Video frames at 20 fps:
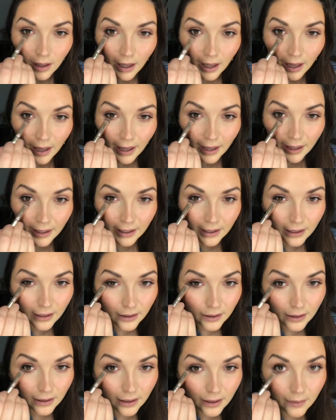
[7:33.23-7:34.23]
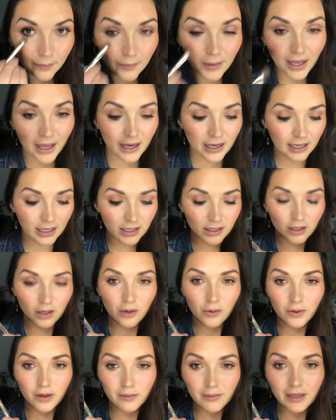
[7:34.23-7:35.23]
I am adding
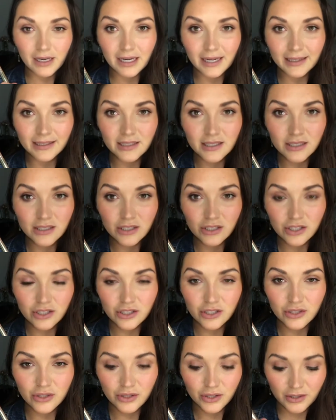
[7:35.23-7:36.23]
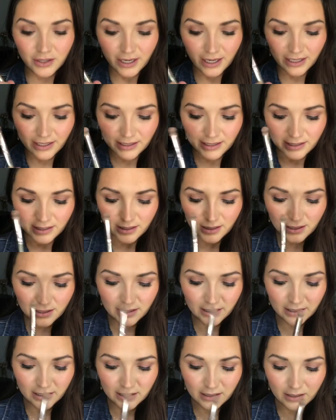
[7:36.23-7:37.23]
Arabian Nights to just show you guys
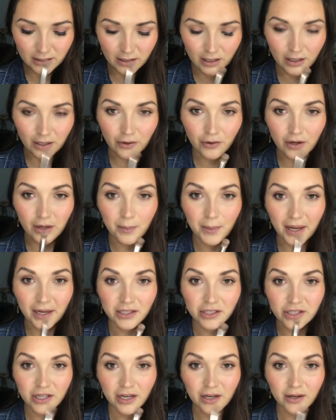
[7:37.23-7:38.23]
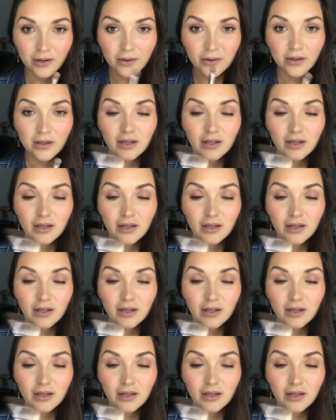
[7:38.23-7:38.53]
this cream eyeshadow.